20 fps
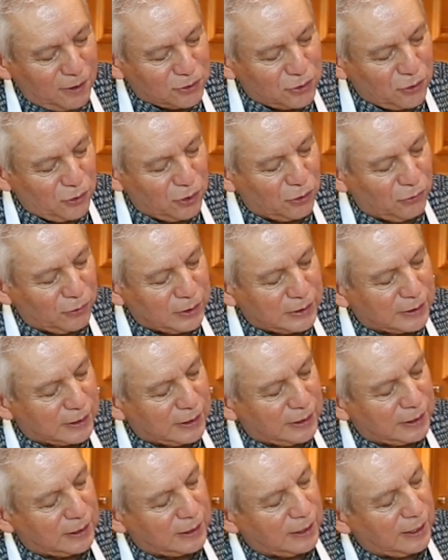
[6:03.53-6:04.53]
so you're going to
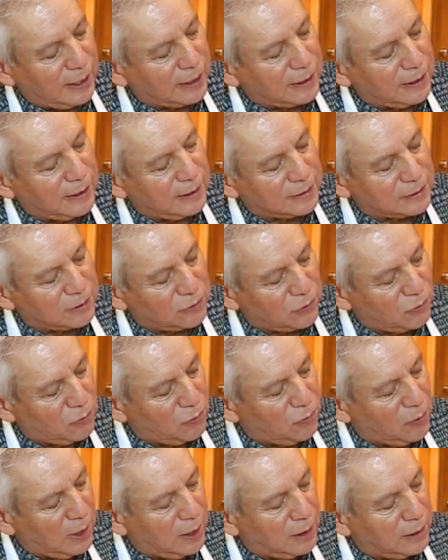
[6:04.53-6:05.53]
cut it like this,
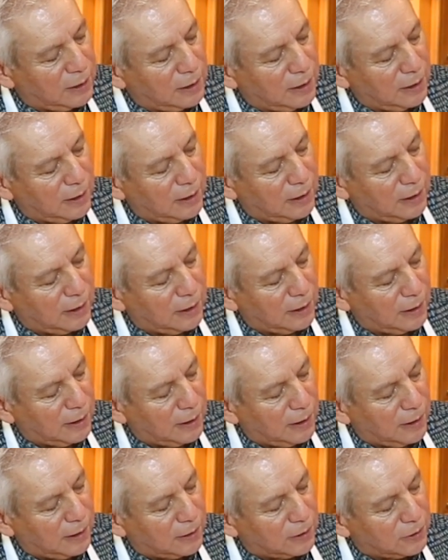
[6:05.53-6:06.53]
1,
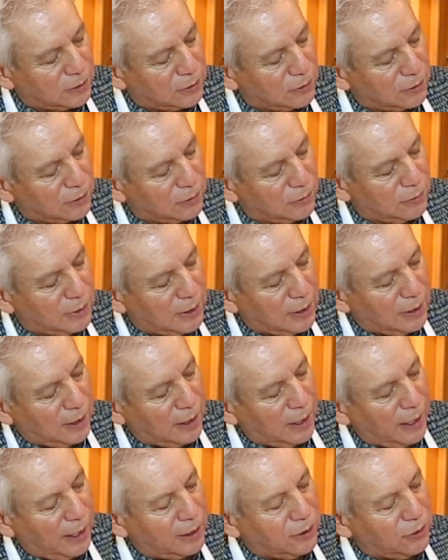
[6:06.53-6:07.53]
2,
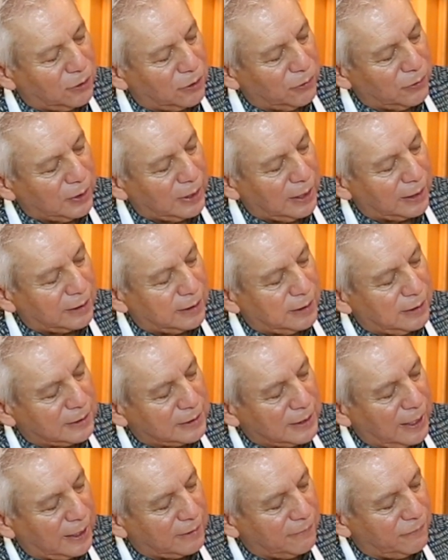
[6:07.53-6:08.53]
and you're going like
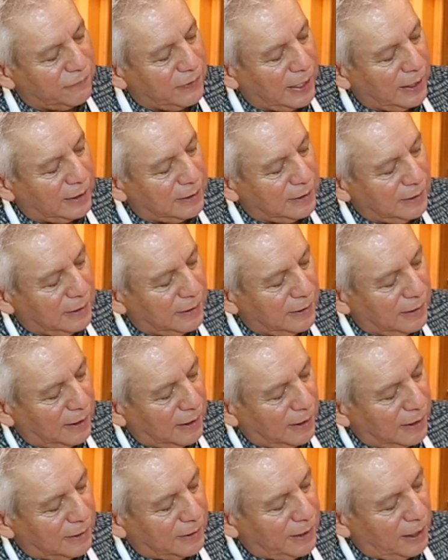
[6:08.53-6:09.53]
this, like a fan.
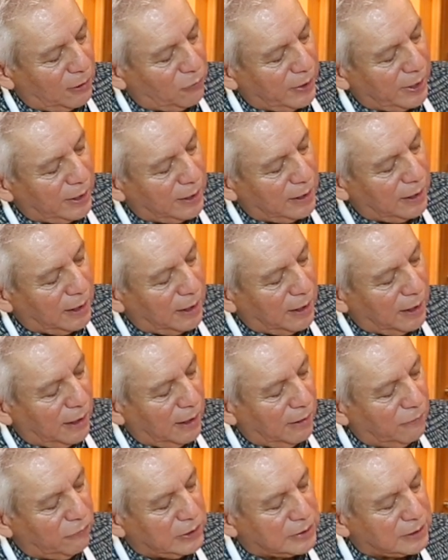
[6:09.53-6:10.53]
That way,
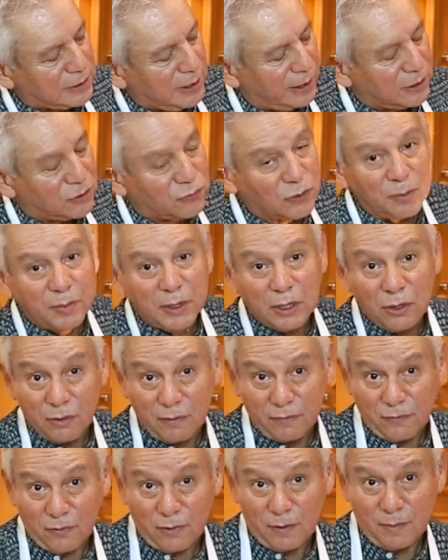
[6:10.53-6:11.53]
every slice will be
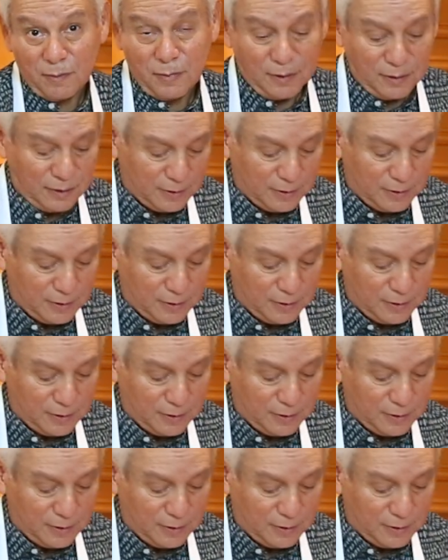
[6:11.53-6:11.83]
uniform.